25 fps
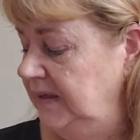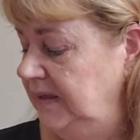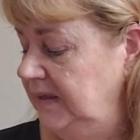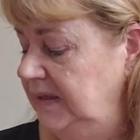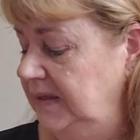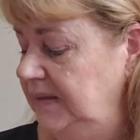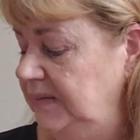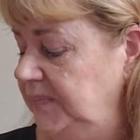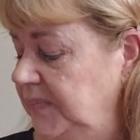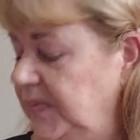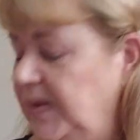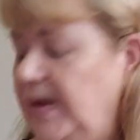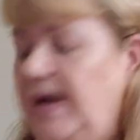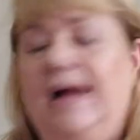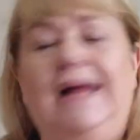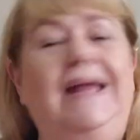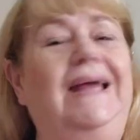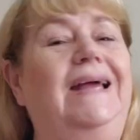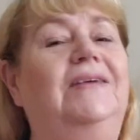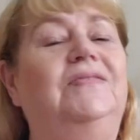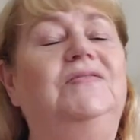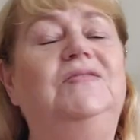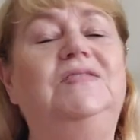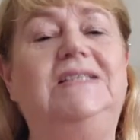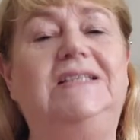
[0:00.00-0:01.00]
I
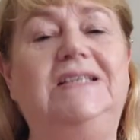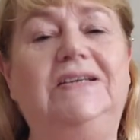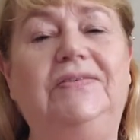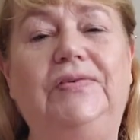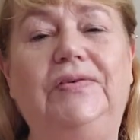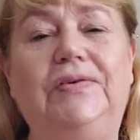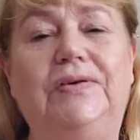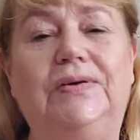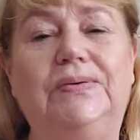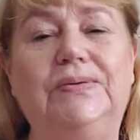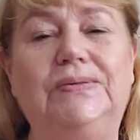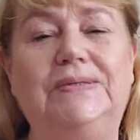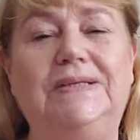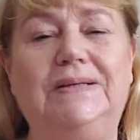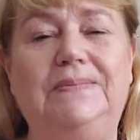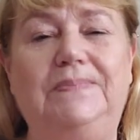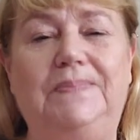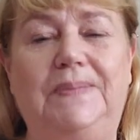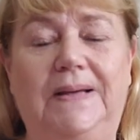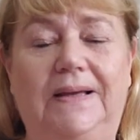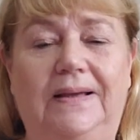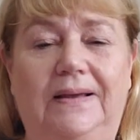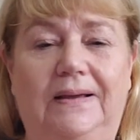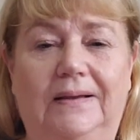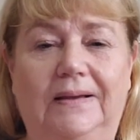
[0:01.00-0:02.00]
have difficulty
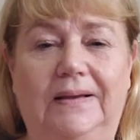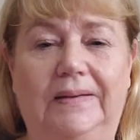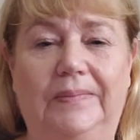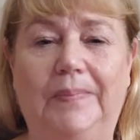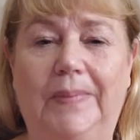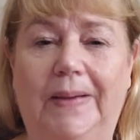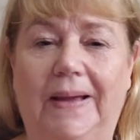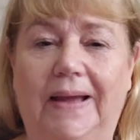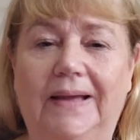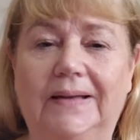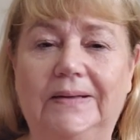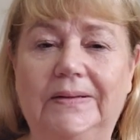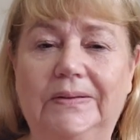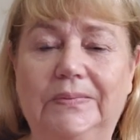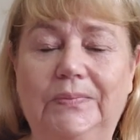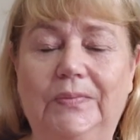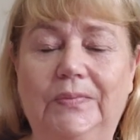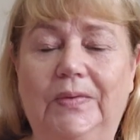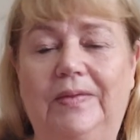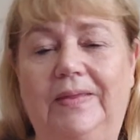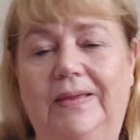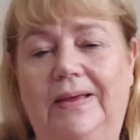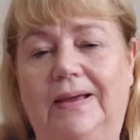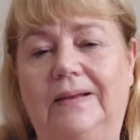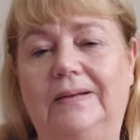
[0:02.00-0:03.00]
picking a pattern
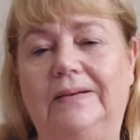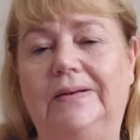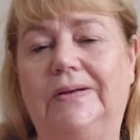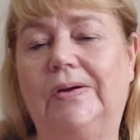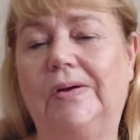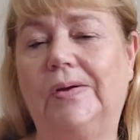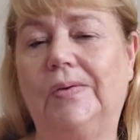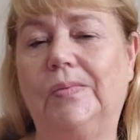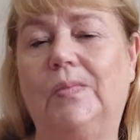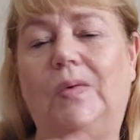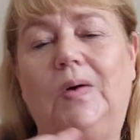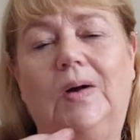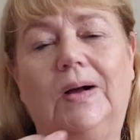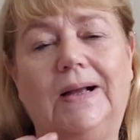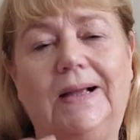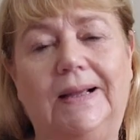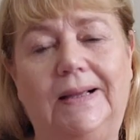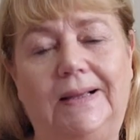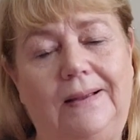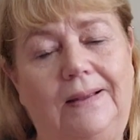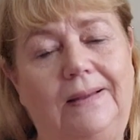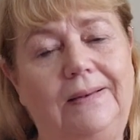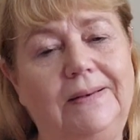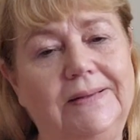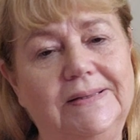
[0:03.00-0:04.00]
without knowing what
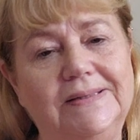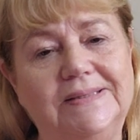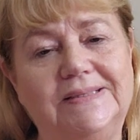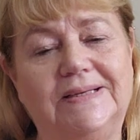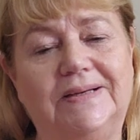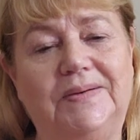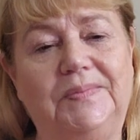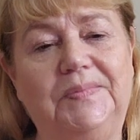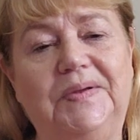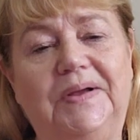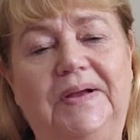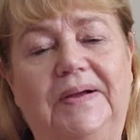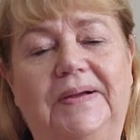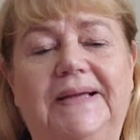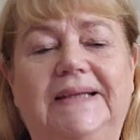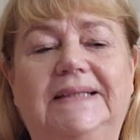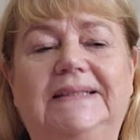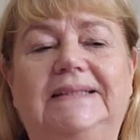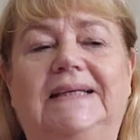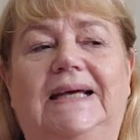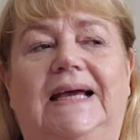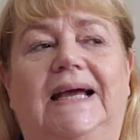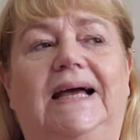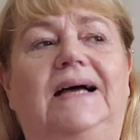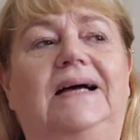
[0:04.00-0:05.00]
colors I'm going
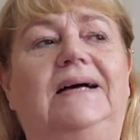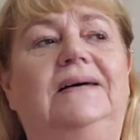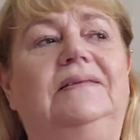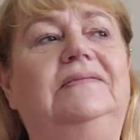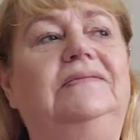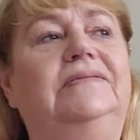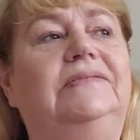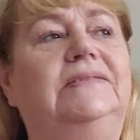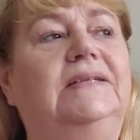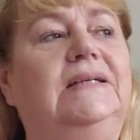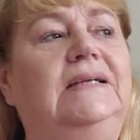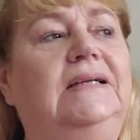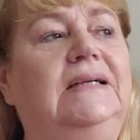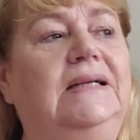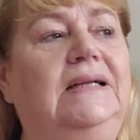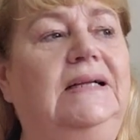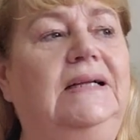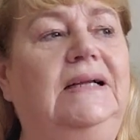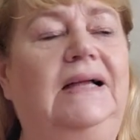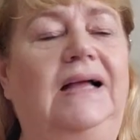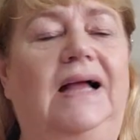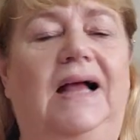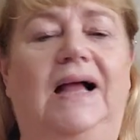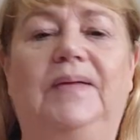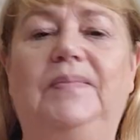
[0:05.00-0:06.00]
to have,
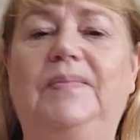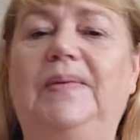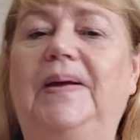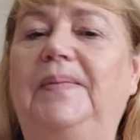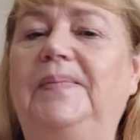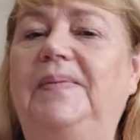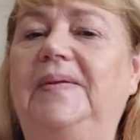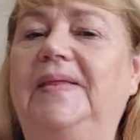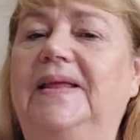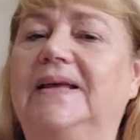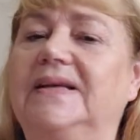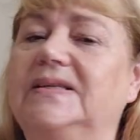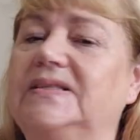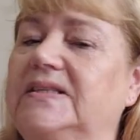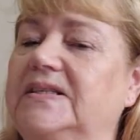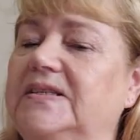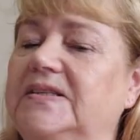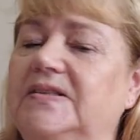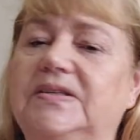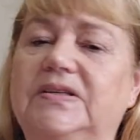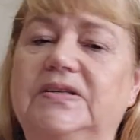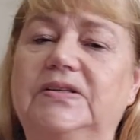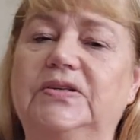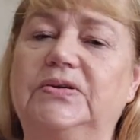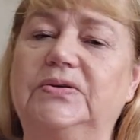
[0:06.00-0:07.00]
and maybe that's
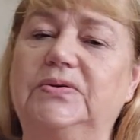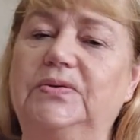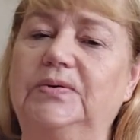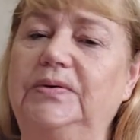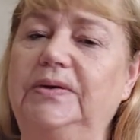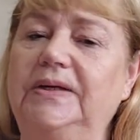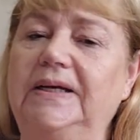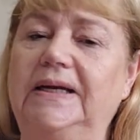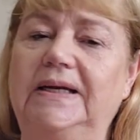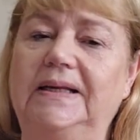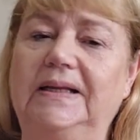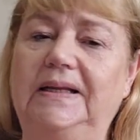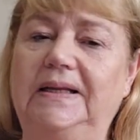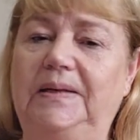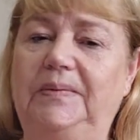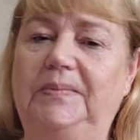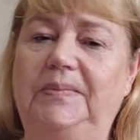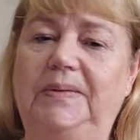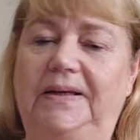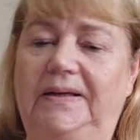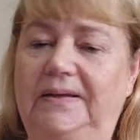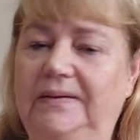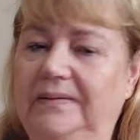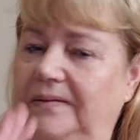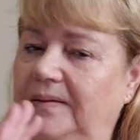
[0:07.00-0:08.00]
just a Taurian in
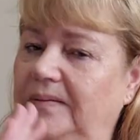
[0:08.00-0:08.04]
me.